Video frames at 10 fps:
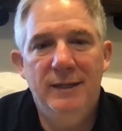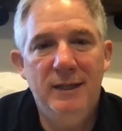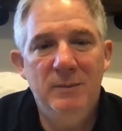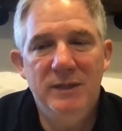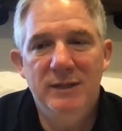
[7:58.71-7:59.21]
at
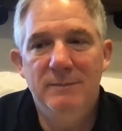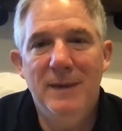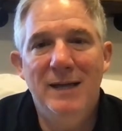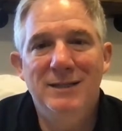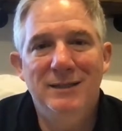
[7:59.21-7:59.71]

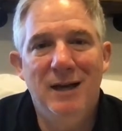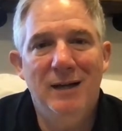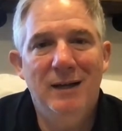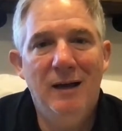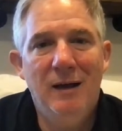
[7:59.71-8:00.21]

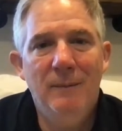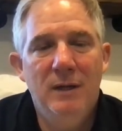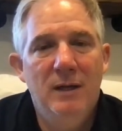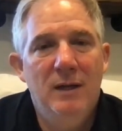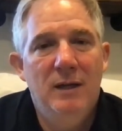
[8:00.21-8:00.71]
dpcmagic.com,